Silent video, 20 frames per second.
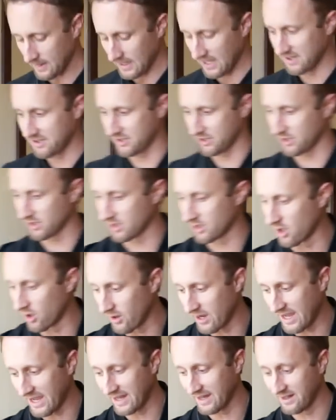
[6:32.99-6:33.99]
And so you're going to
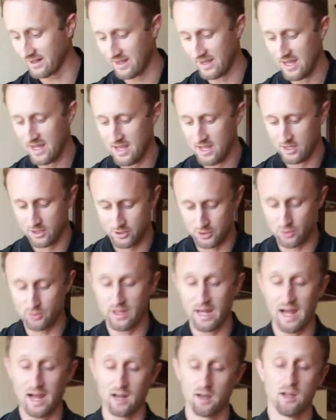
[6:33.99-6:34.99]
go ahead, do
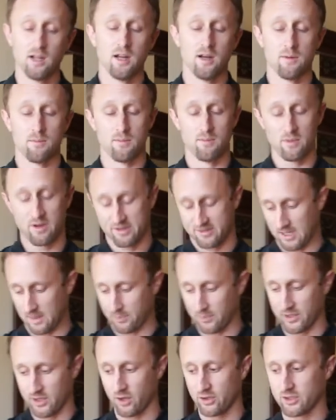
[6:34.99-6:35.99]
that,
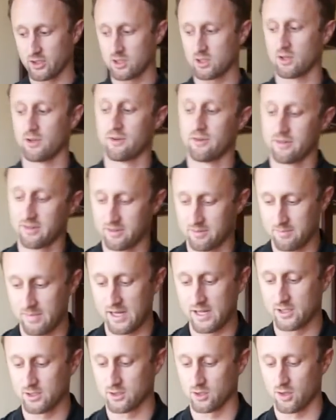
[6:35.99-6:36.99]
separate all your clothes,
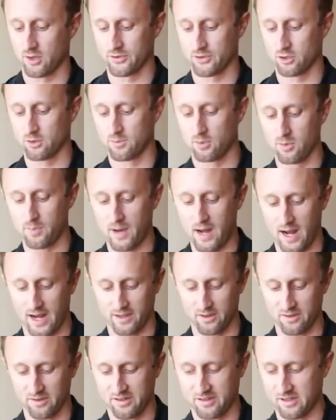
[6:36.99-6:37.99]
make your launderable
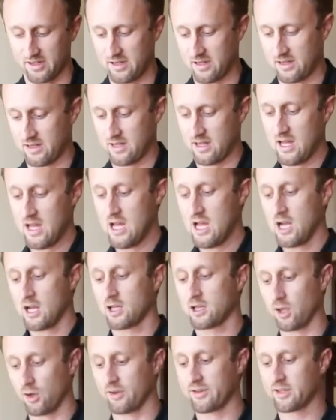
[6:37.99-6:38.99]
piles,
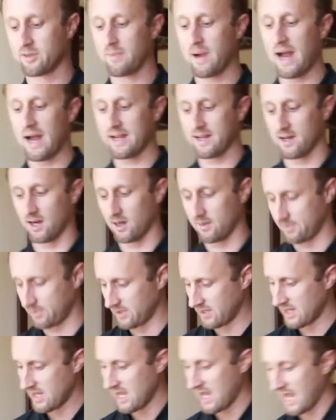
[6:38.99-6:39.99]
close your bag
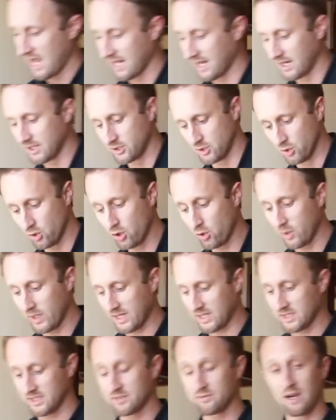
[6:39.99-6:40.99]
up, and I do
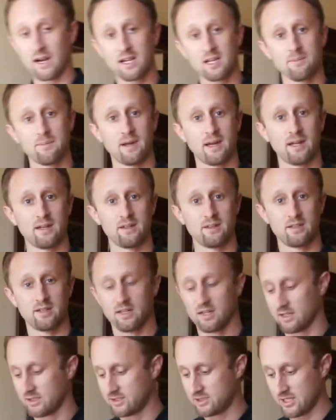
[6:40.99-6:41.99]
quickly recommend
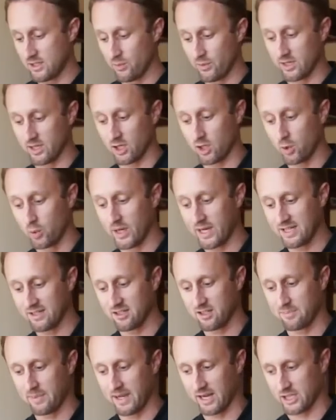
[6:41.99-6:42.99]
doing a quick
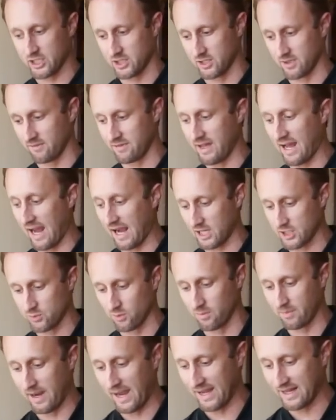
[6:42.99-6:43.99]
inspection of the
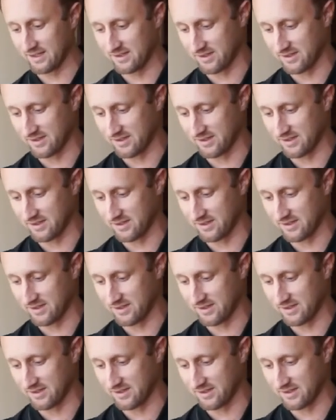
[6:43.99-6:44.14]
actual bag